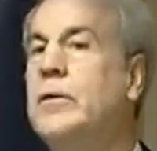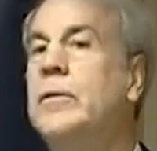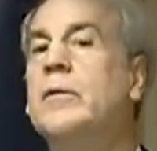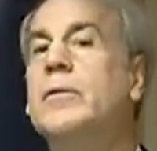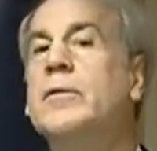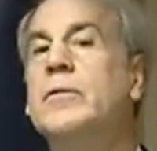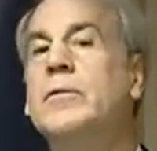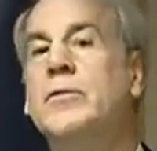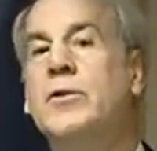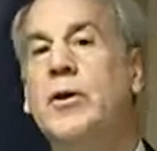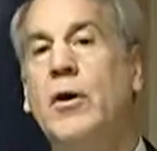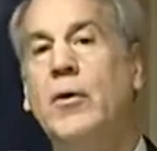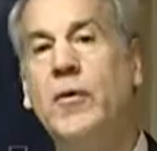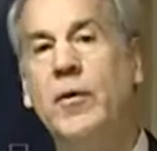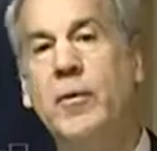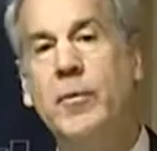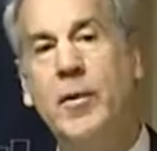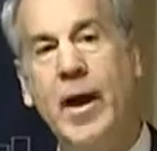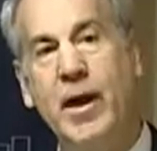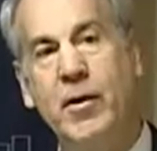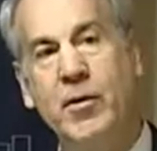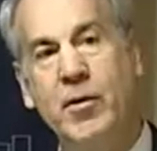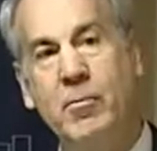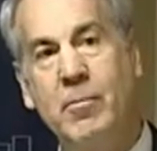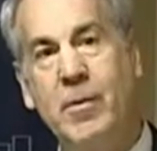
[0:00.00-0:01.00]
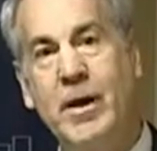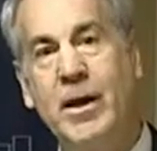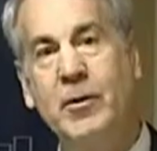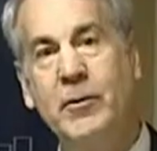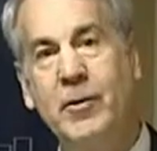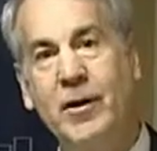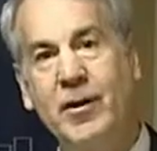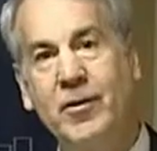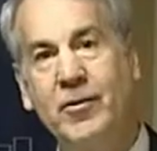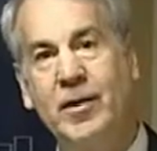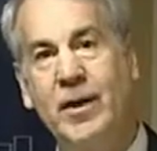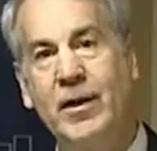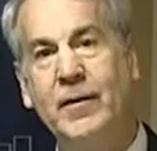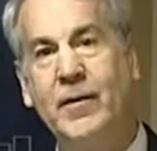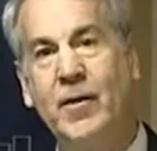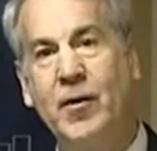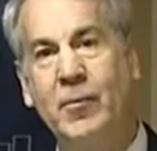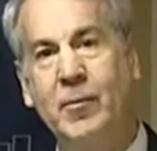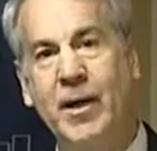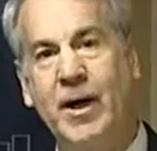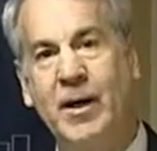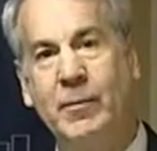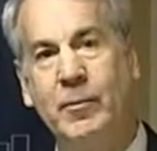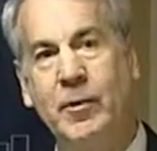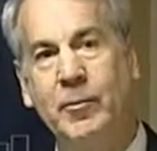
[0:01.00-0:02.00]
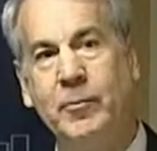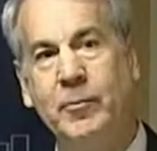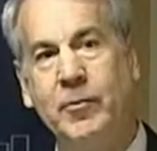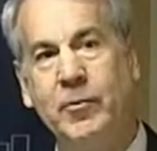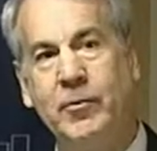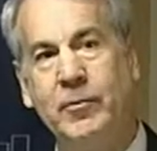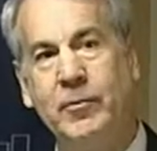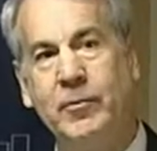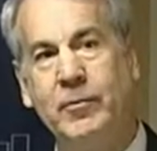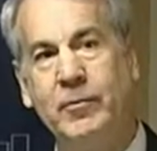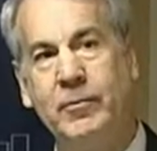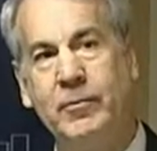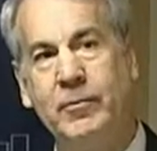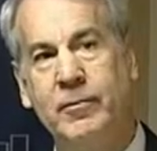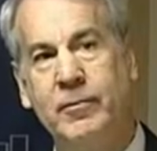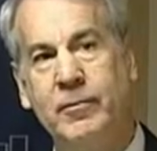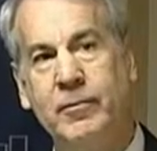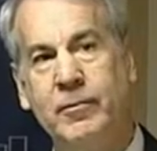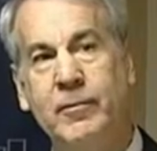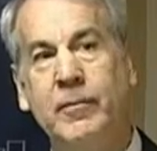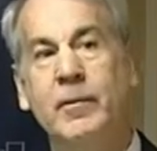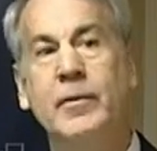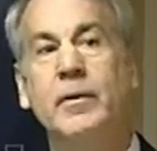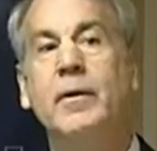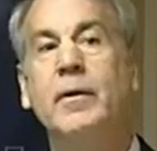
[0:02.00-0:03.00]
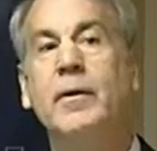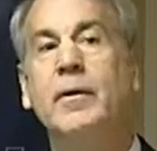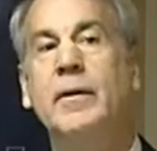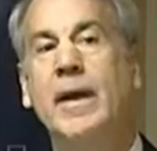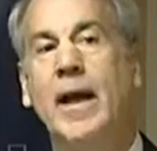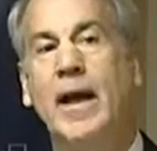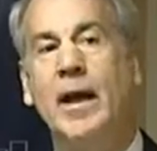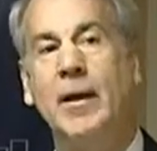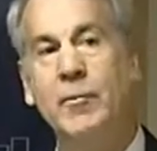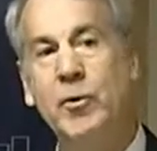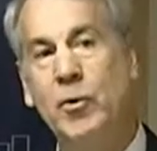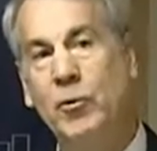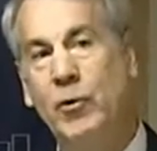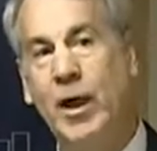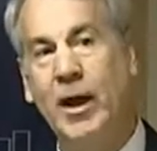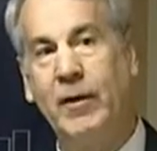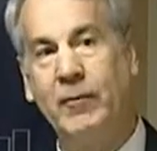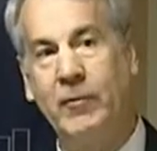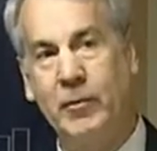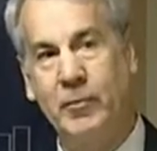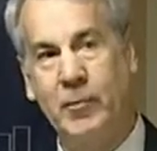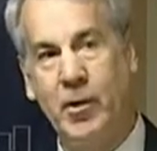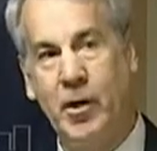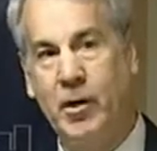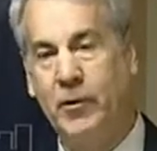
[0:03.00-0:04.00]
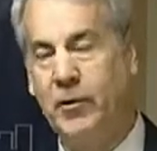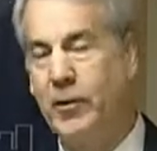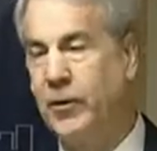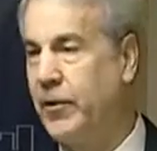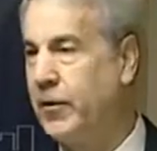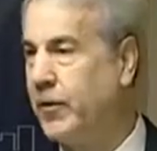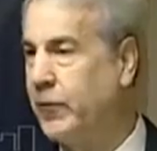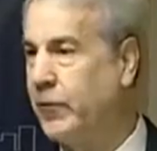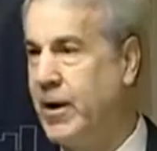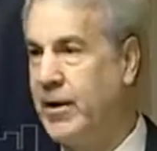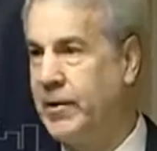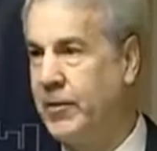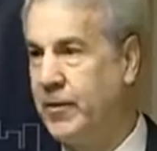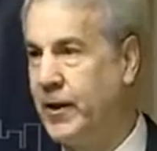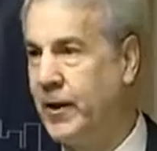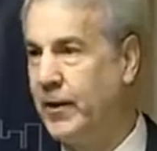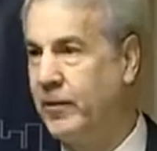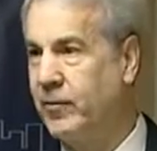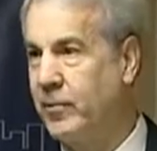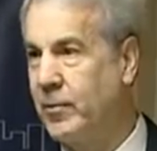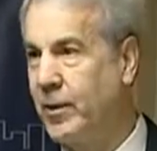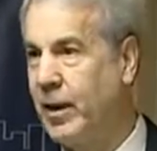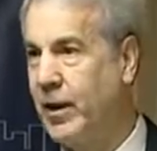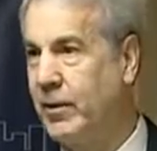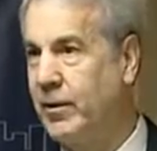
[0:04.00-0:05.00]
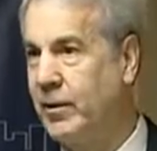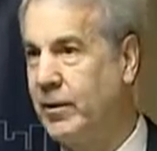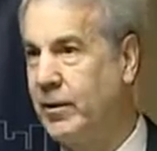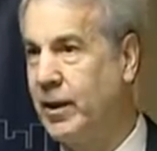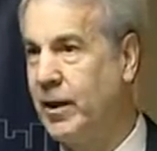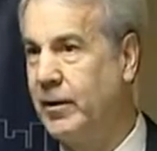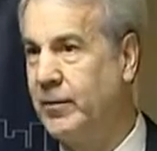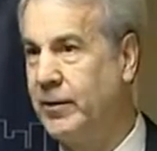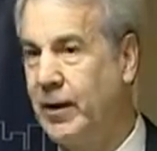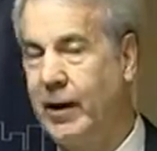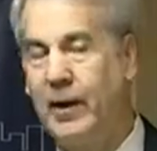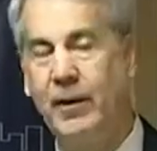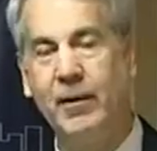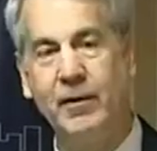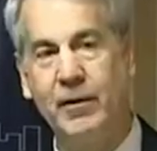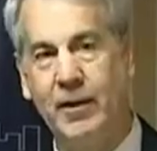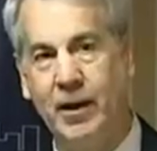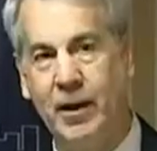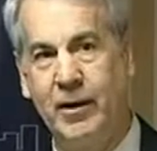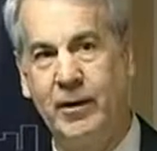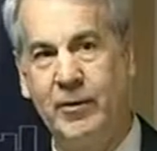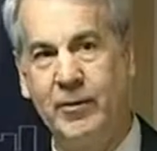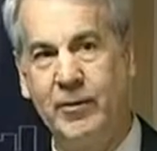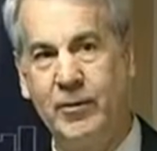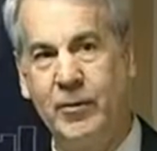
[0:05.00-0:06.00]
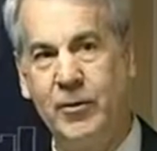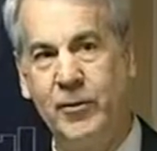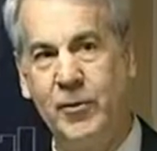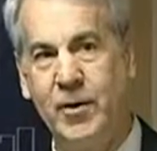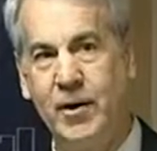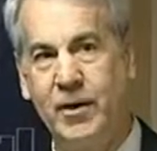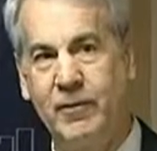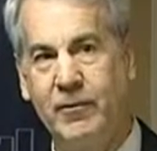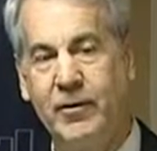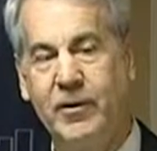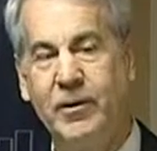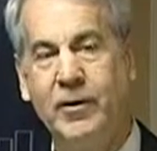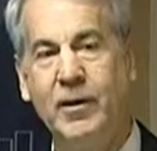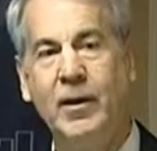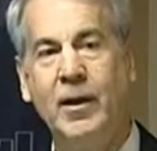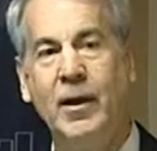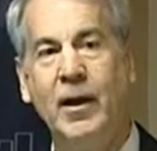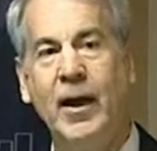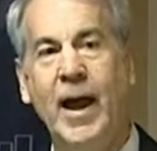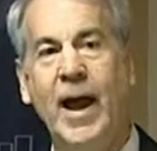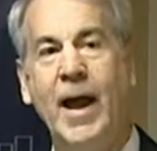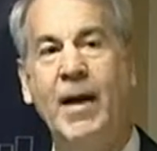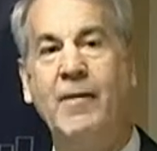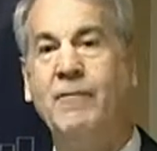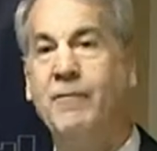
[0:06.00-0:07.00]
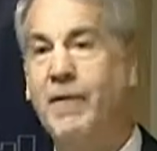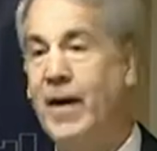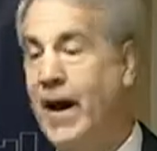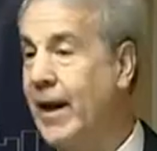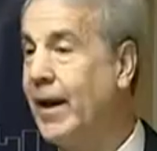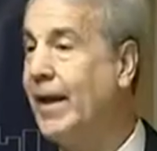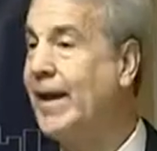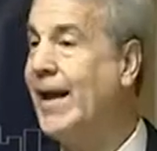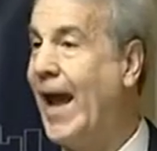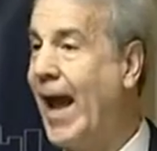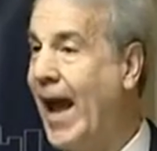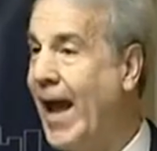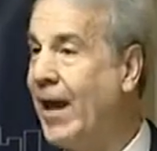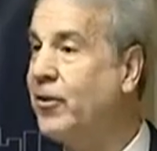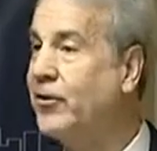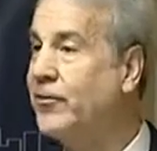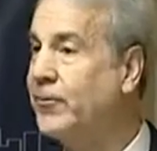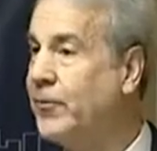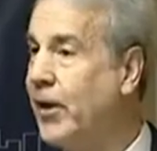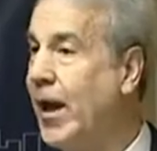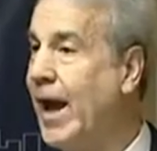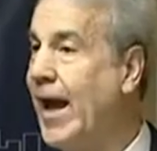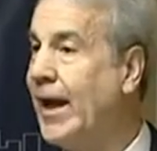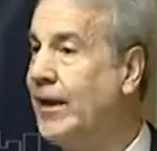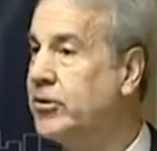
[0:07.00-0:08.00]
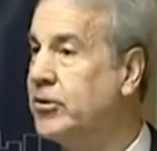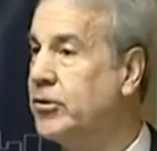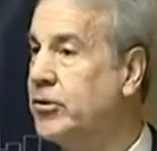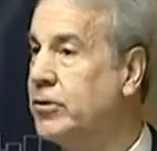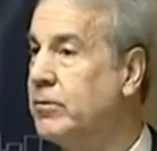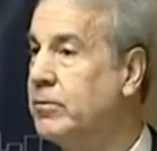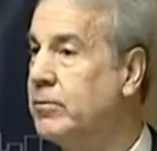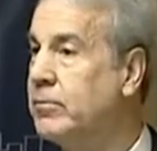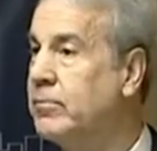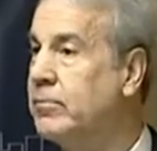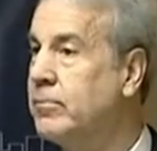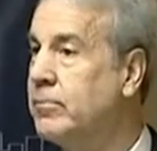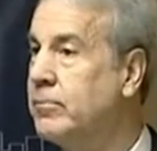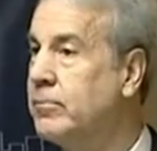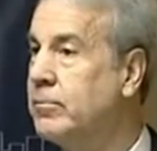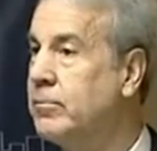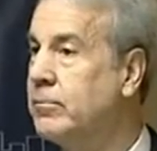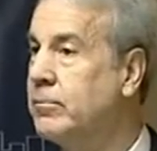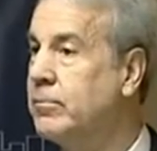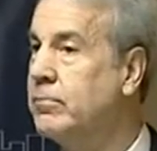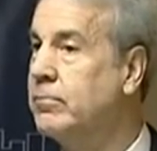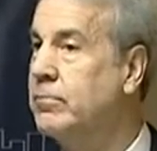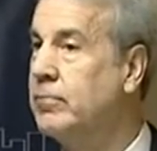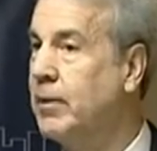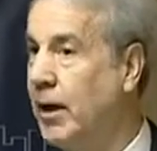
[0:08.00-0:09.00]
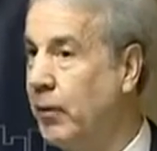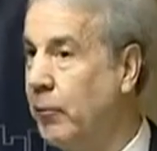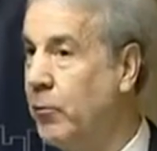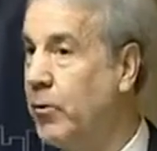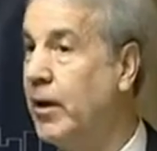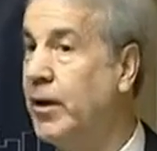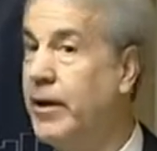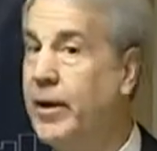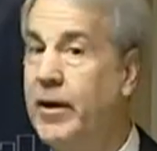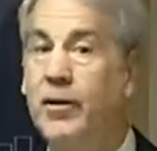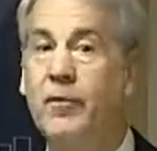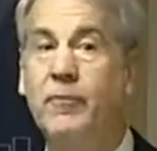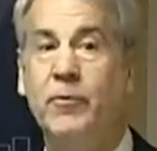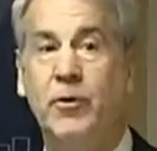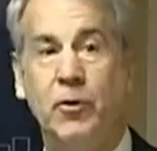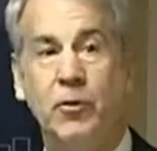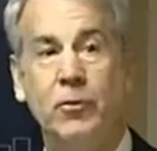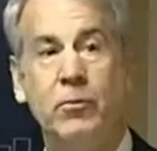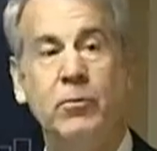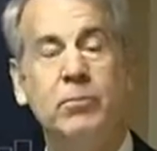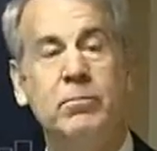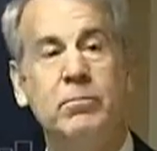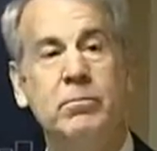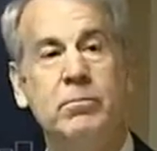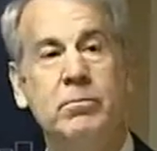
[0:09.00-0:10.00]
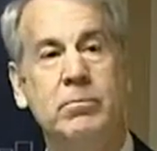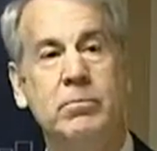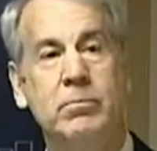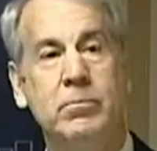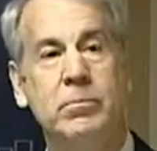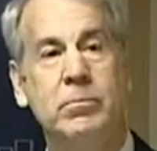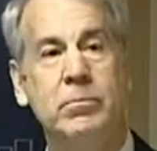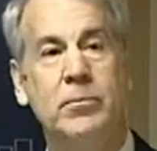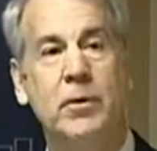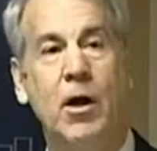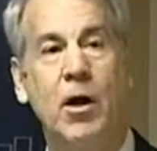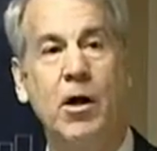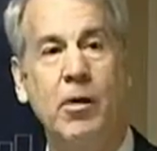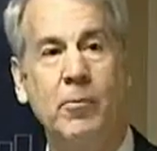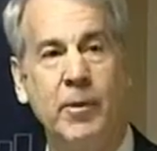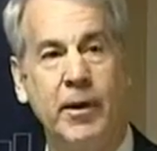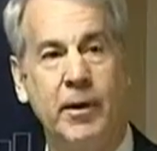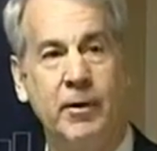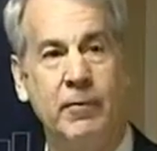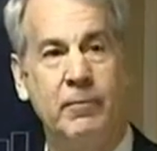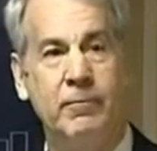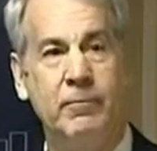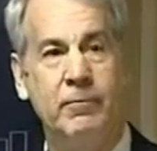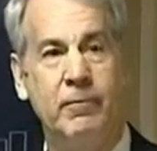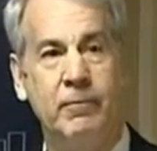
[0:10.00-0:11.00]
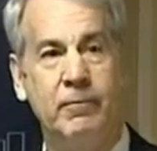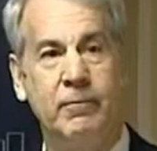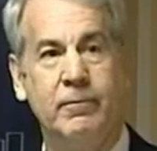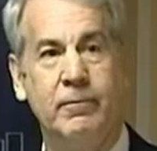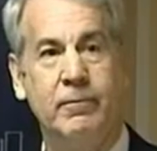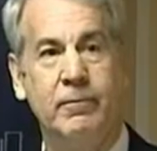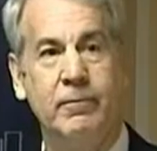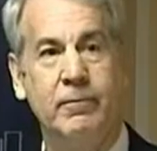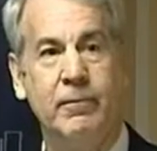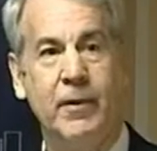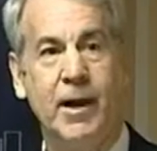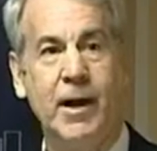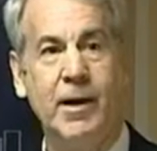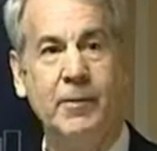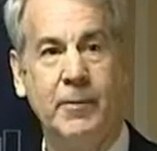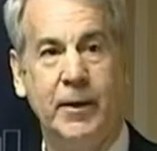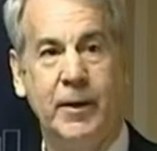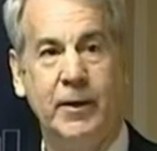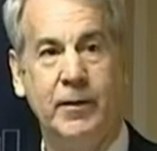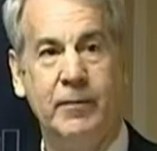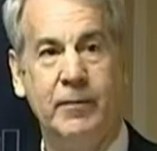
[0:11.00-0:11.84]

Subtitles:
show them how you meet or exceed their minimums, tell them you love them, all the great things about Delta Airlines or whoever, and finally ask for action. I want an interview. Call me. Write me.